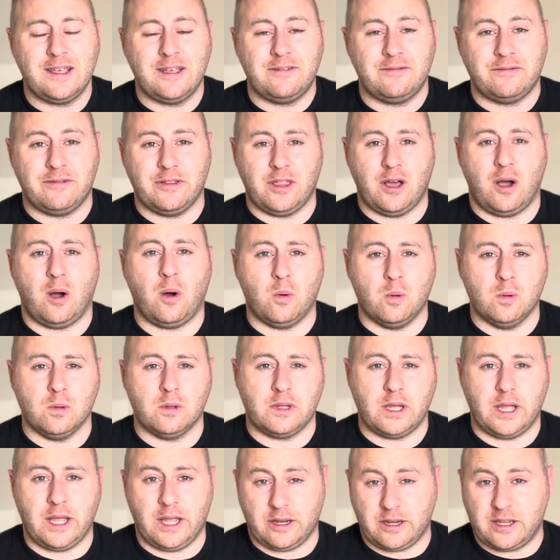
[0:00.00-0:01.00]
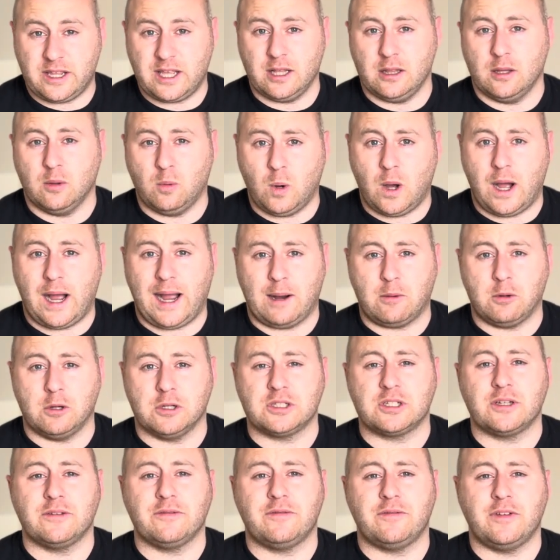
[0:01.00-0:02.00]
for the whole kilowatt
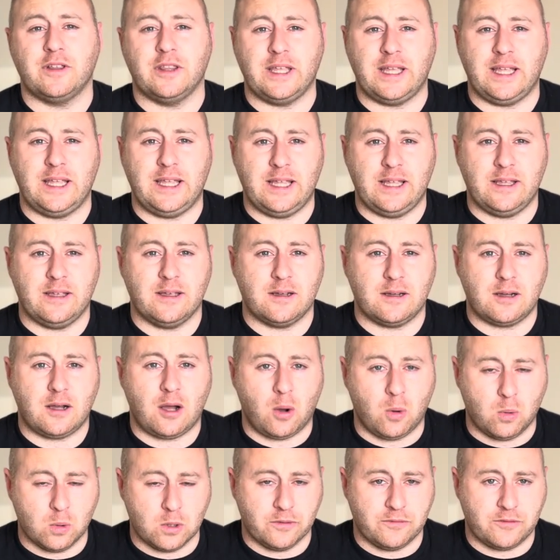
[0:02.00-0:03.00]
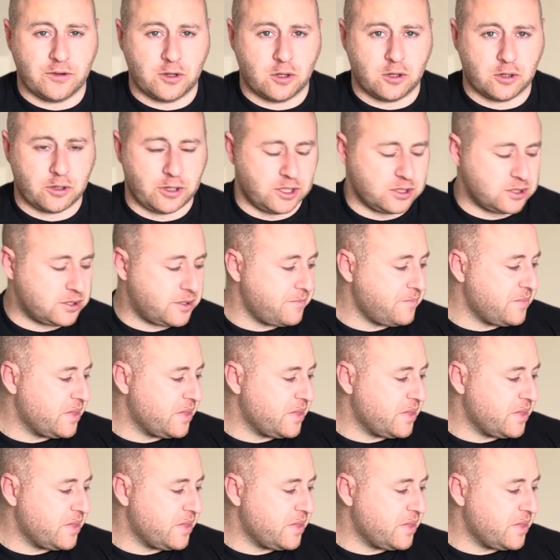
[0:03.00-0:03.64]
hours for the whole of August.